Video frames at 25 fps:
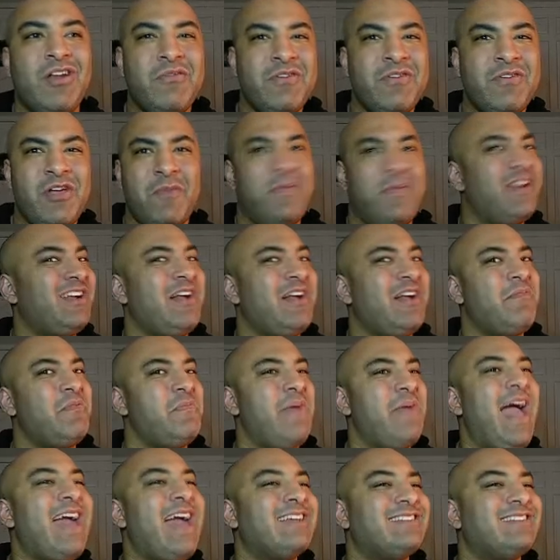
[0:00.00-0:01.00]
open a couple
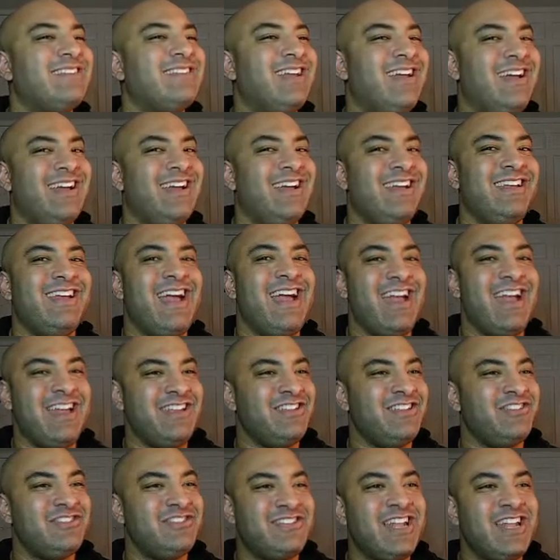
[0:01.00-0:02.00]
packs?
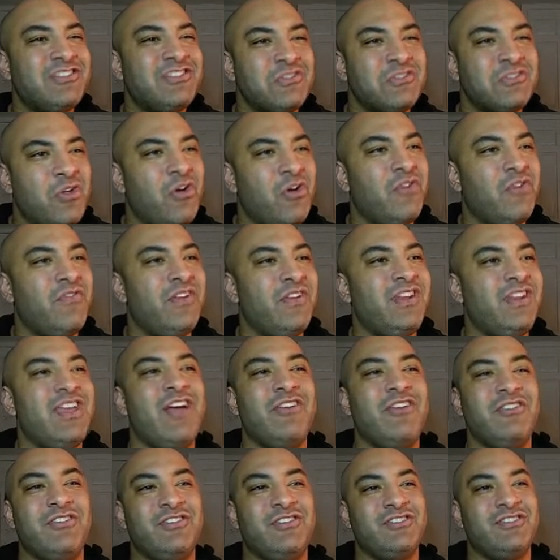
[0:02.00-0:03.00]
You stayed through the whole video,
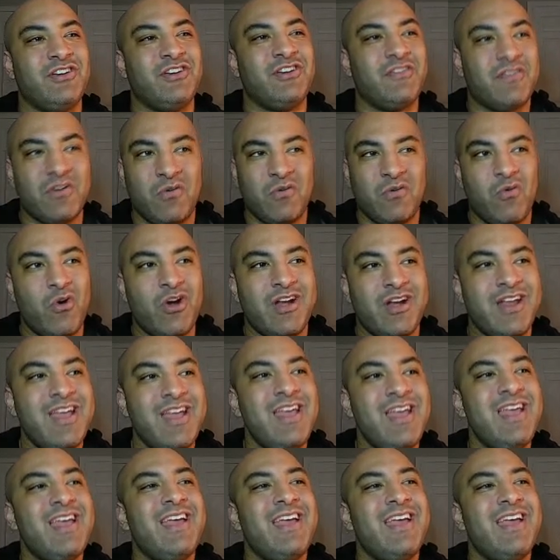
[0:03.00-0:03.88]
you deserve a reward.